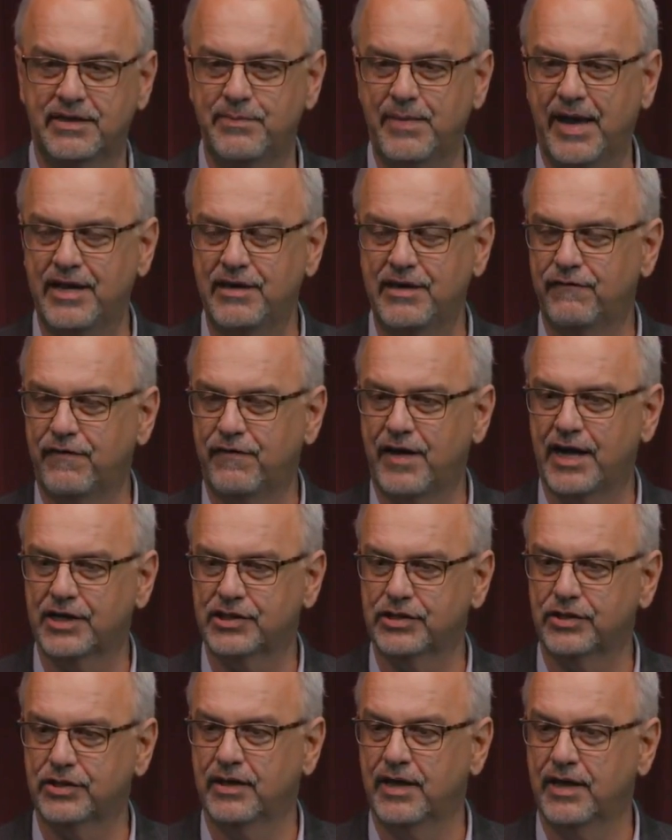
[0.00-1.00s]
to
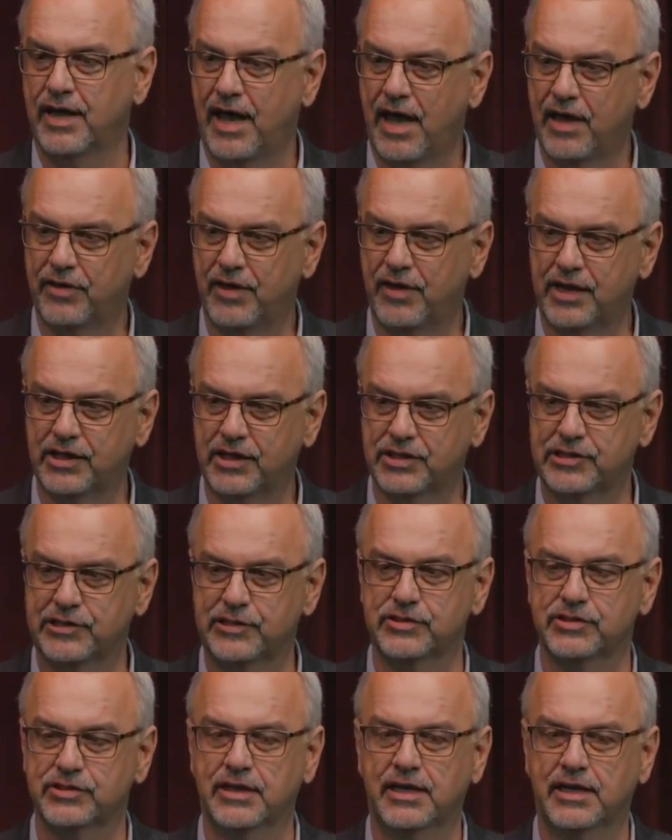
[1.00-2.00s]
manufacture athletic
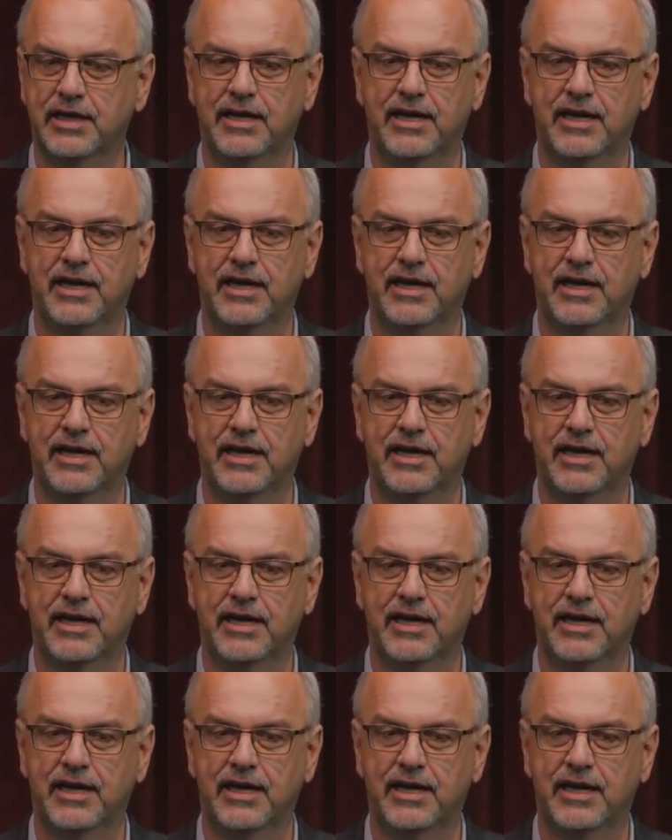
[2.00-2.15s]
shoes